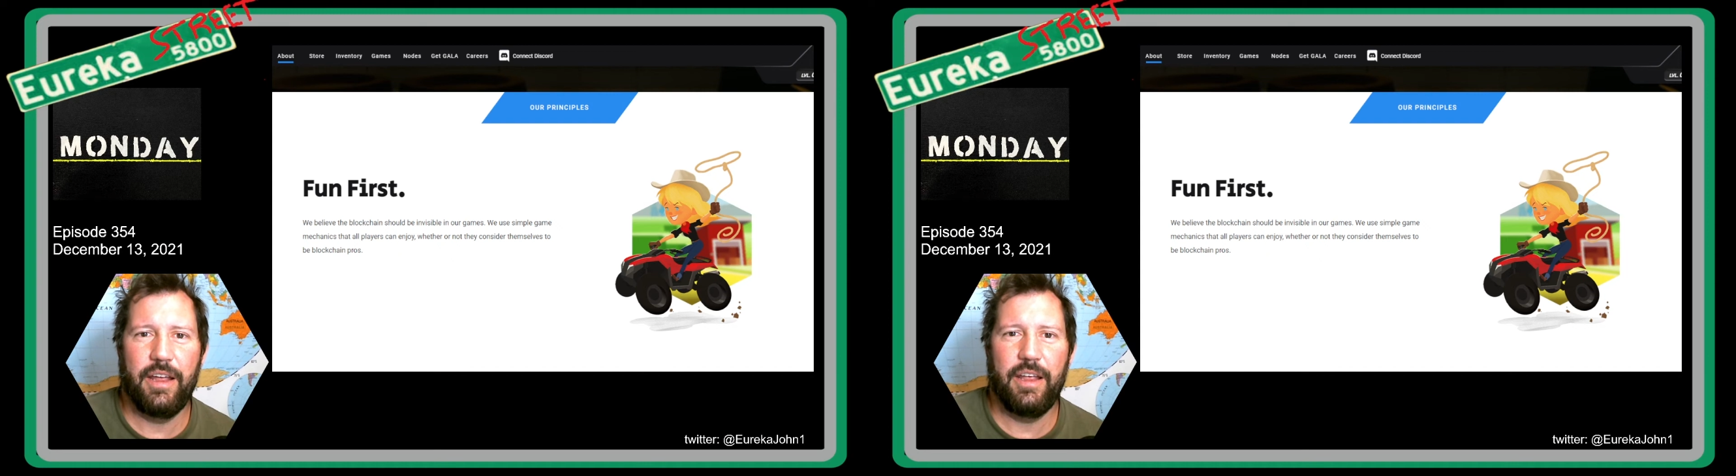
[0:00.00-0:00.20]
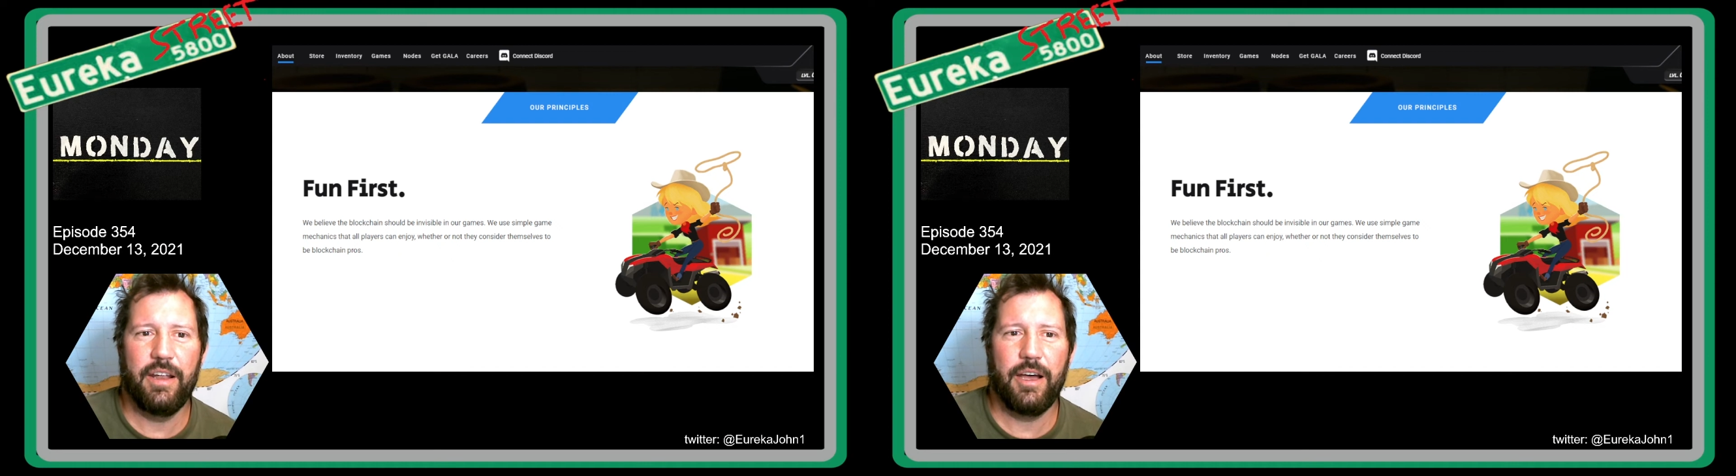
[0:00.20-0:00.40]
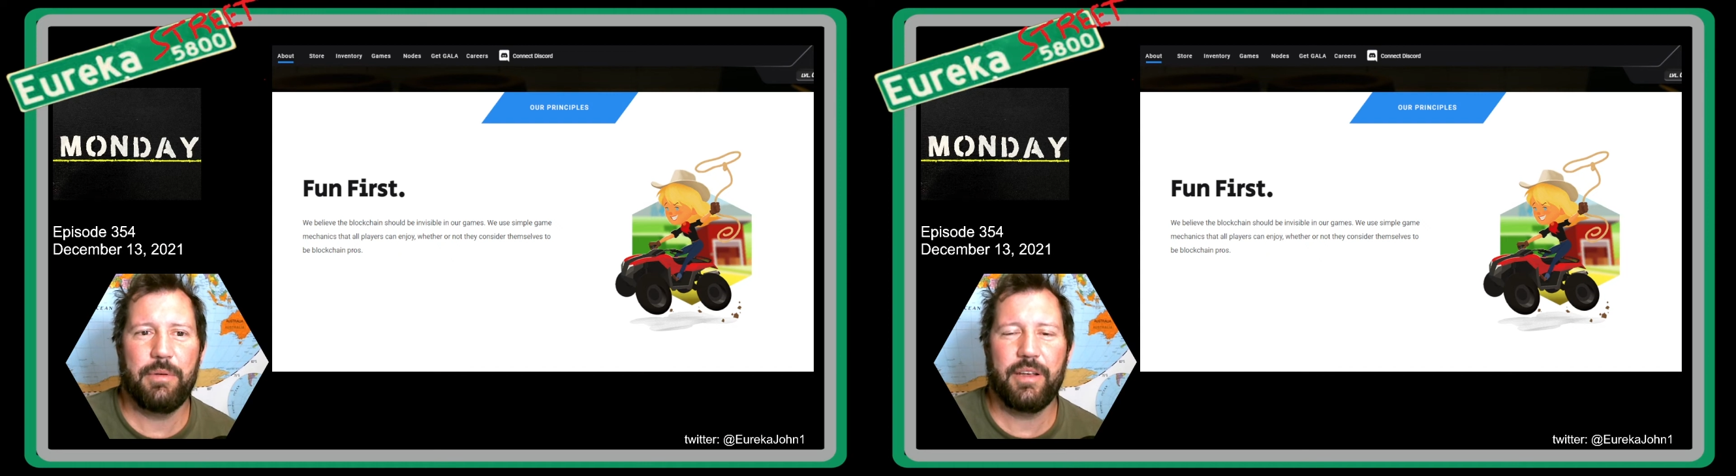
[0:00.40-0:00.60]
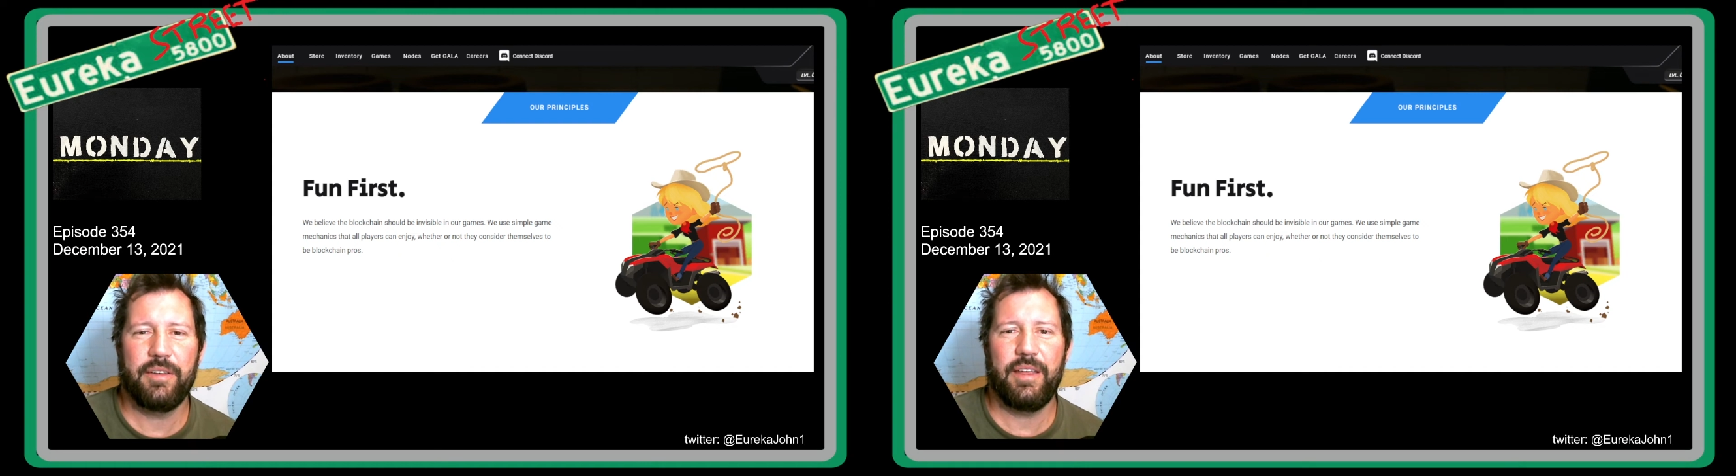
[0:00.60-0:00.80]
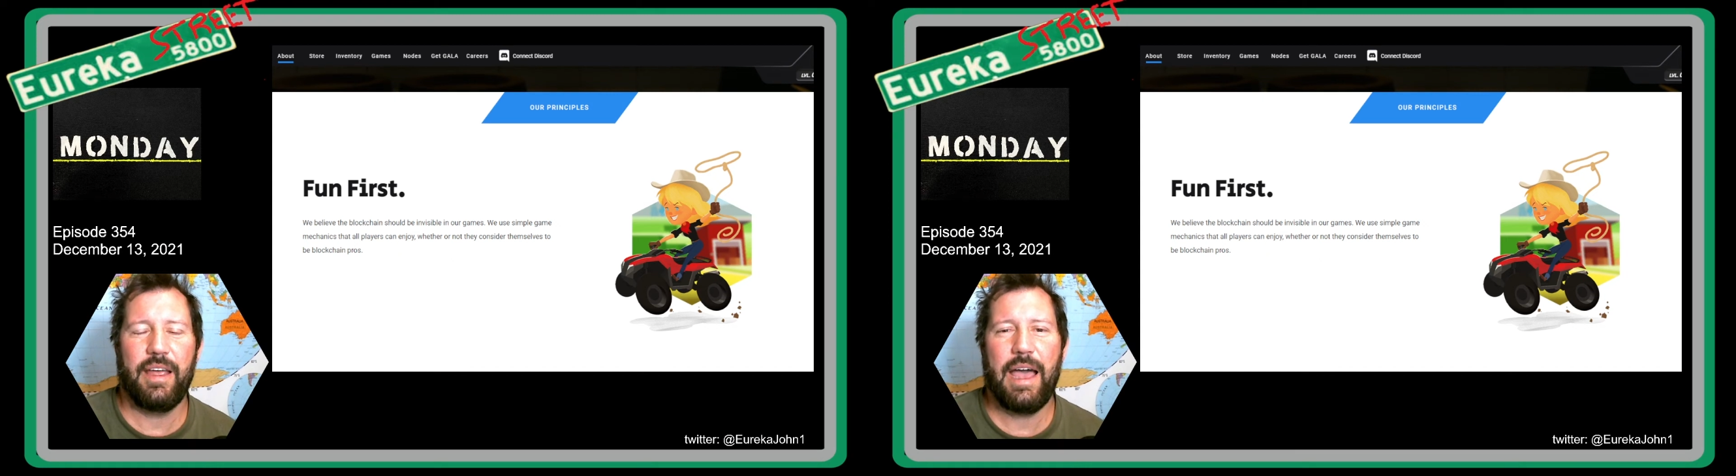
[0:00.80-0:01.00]
and not
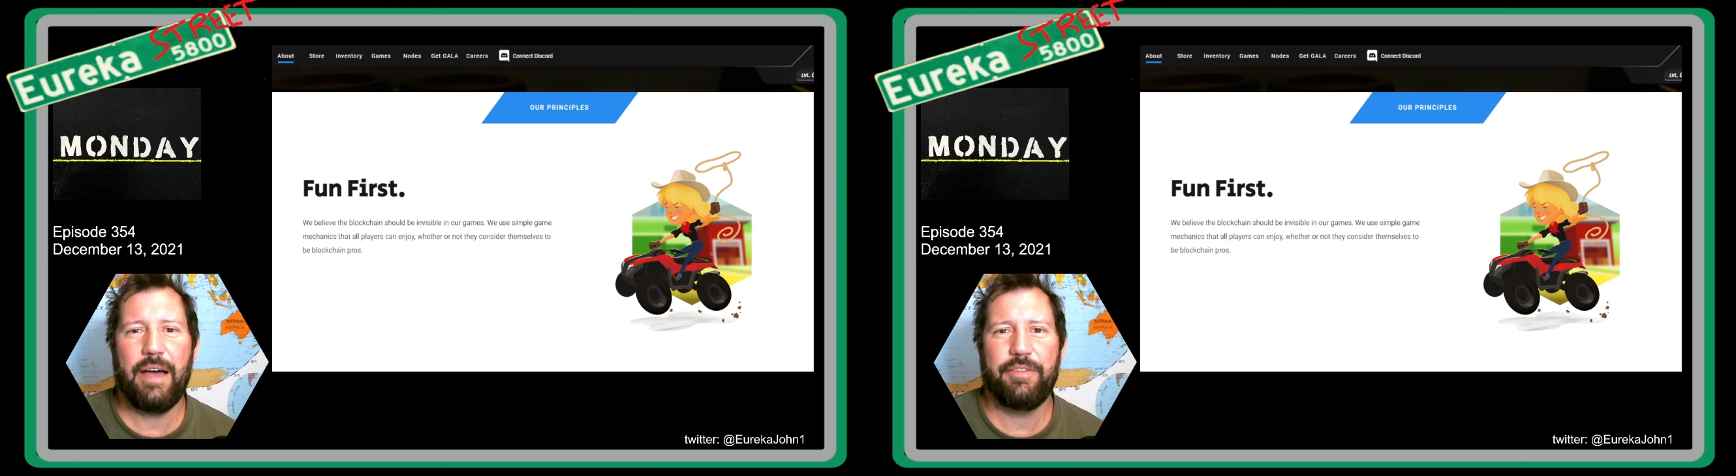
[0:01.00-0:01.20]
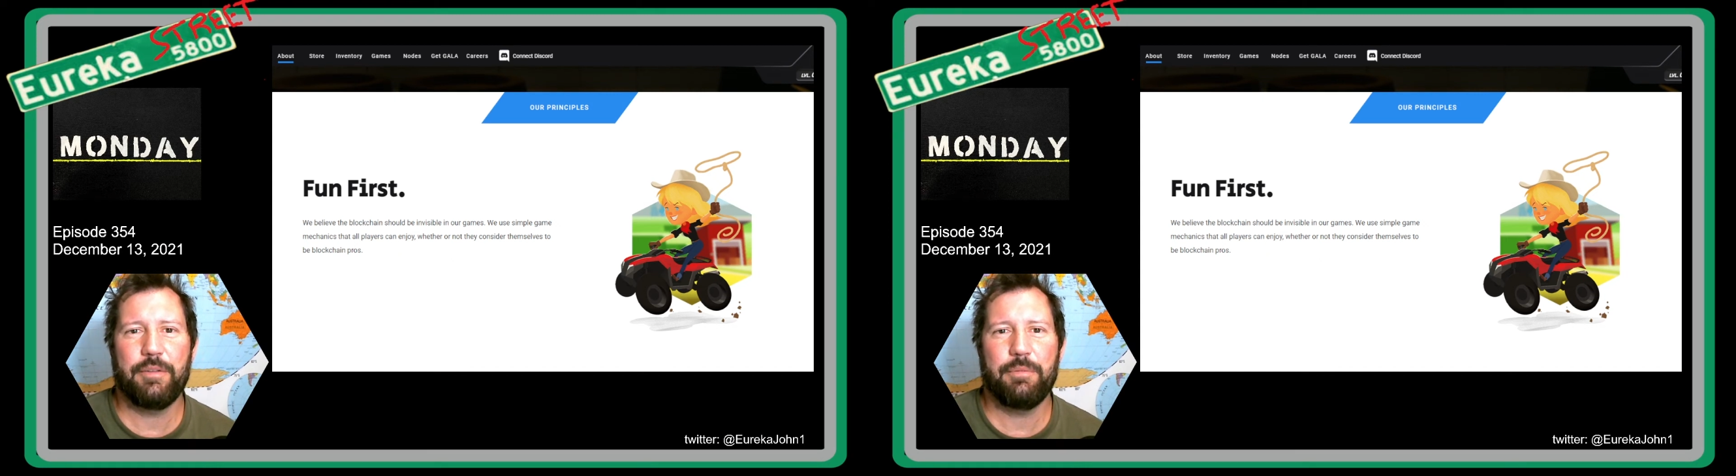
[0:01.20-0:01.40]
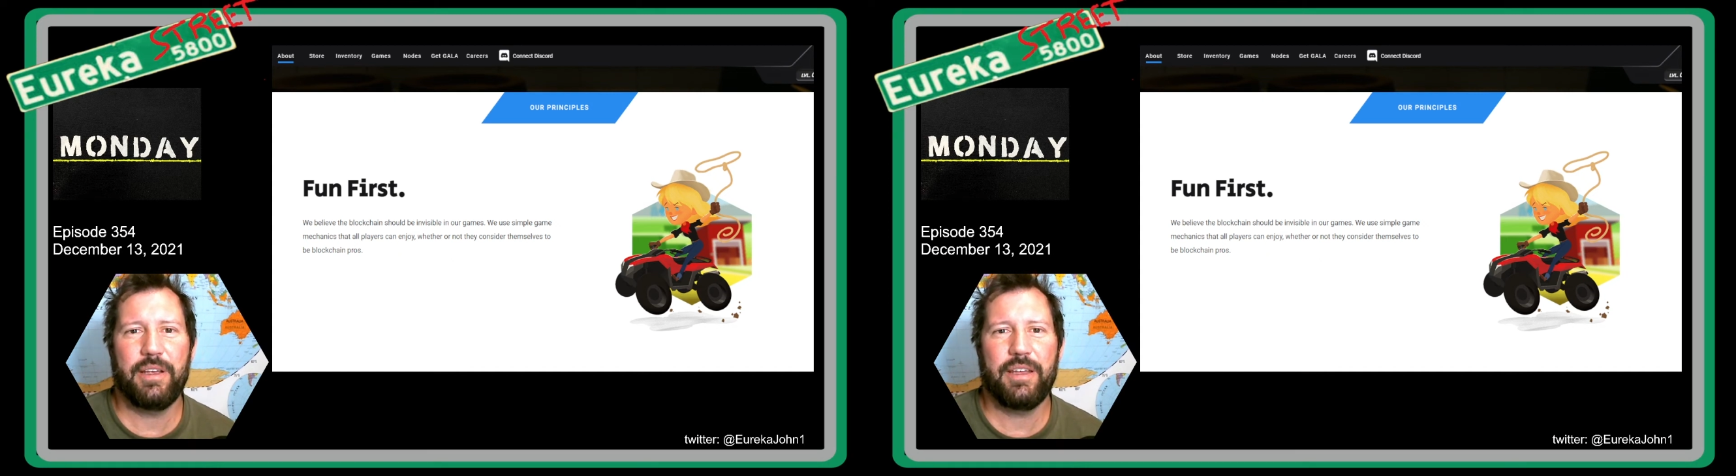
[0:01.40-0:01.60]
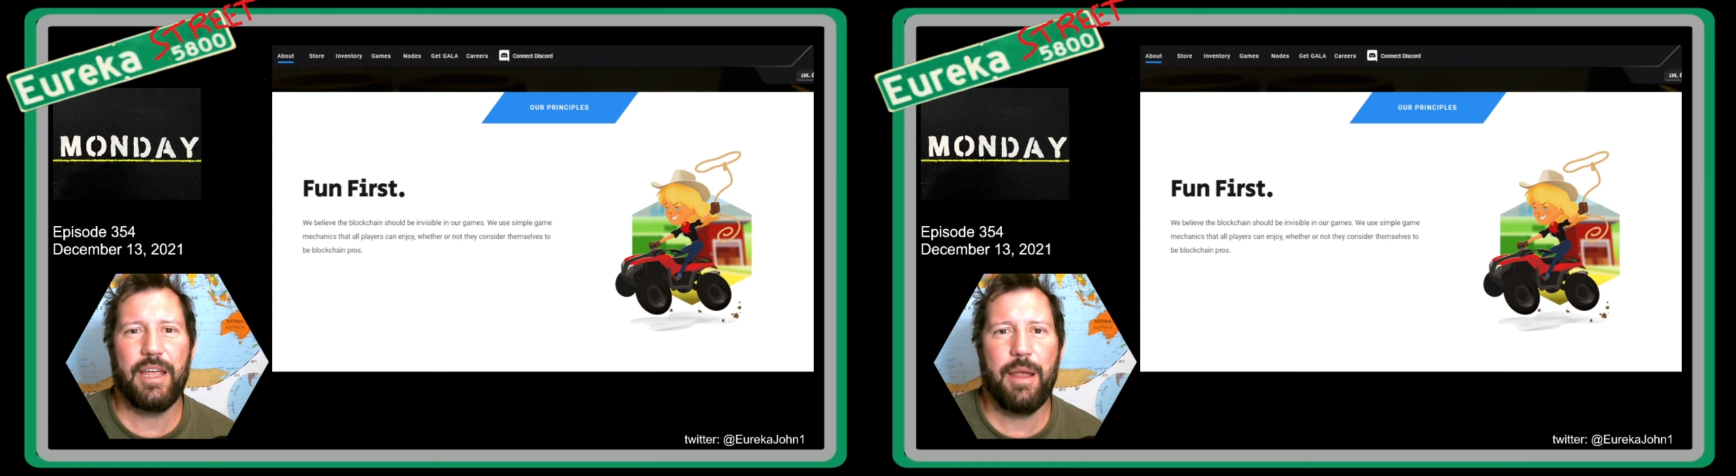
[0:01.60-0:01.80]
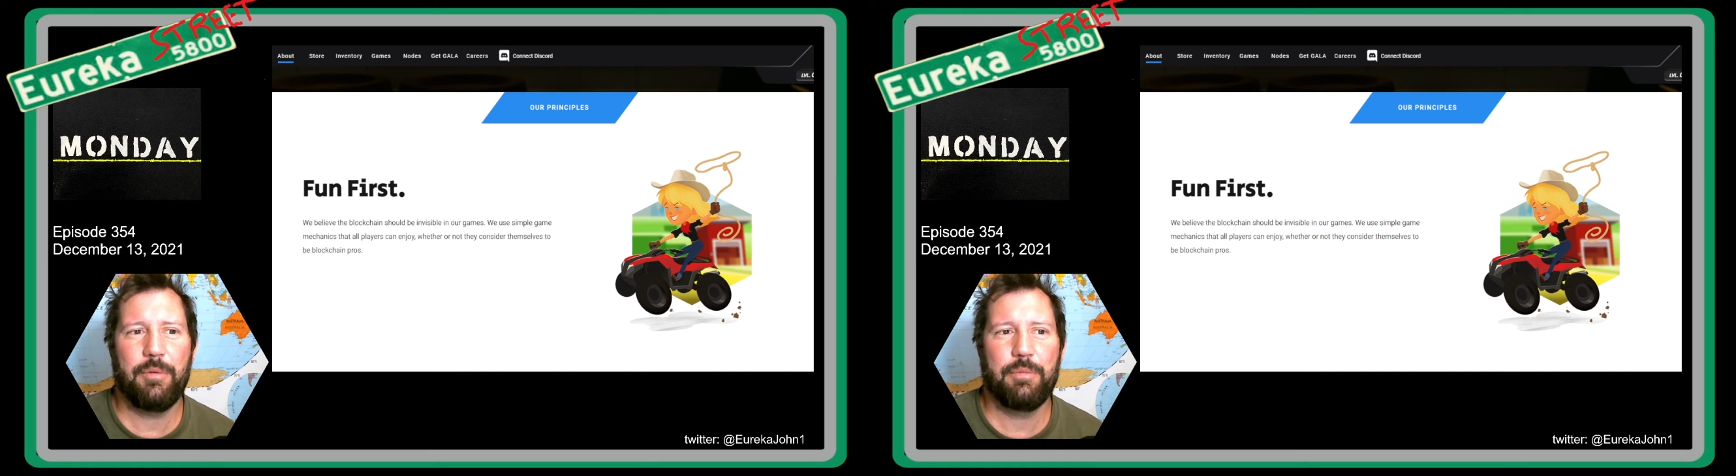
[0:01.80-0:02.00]
because they have to play games,